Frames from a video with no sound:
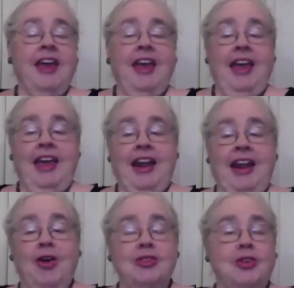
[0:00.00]
And I
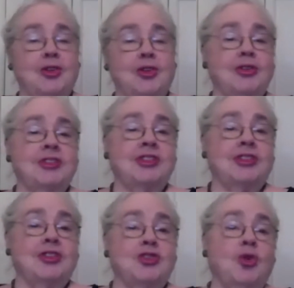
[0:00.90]
also noticed that
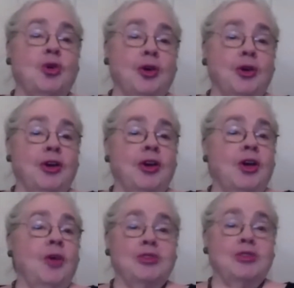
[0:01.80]
the door
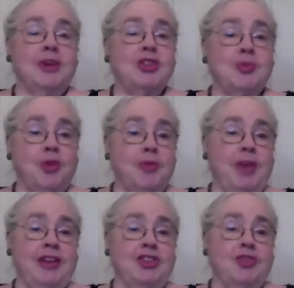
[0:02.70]
was much more
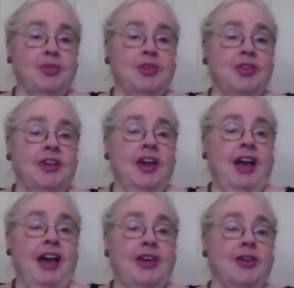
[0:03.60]
manageable.
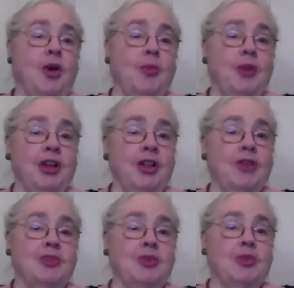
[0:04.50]
I could open and
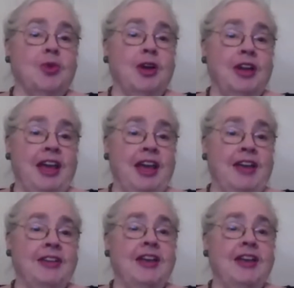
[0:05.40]
close it with one
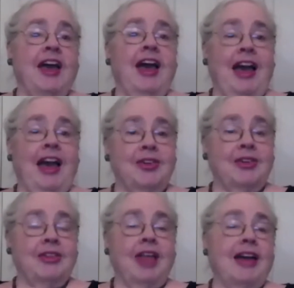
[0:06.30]
hand. I could
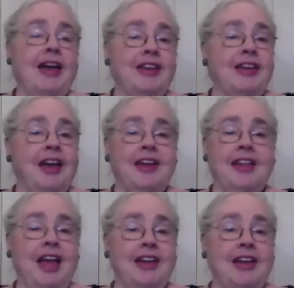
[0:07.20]
lock it and
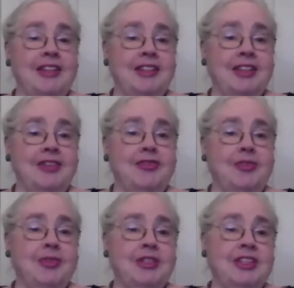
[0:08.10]
unlock it easily
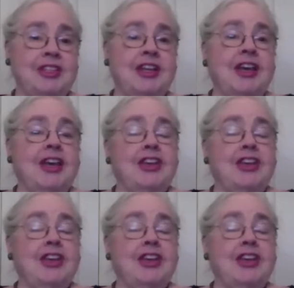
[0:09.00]
from the seat.